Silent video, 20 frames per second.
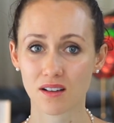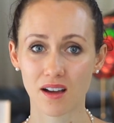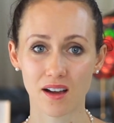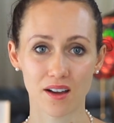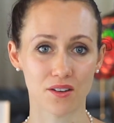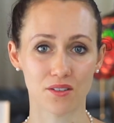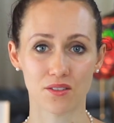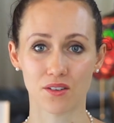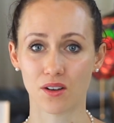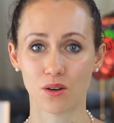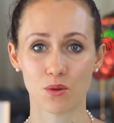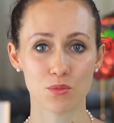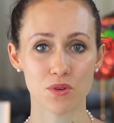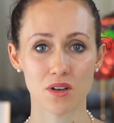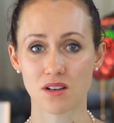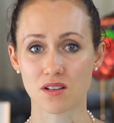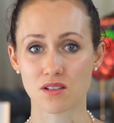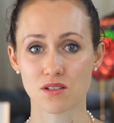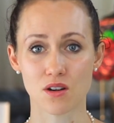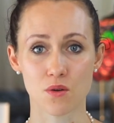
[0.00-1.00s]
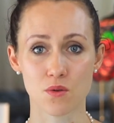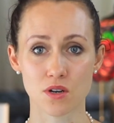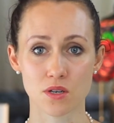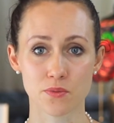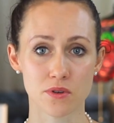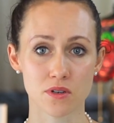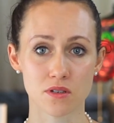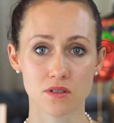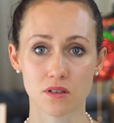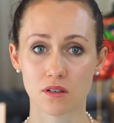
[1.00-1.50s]
I don't know, I'm not a Star Wars
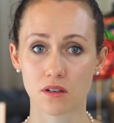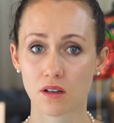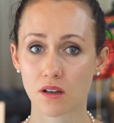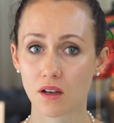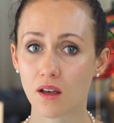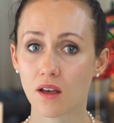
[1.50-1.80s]
person.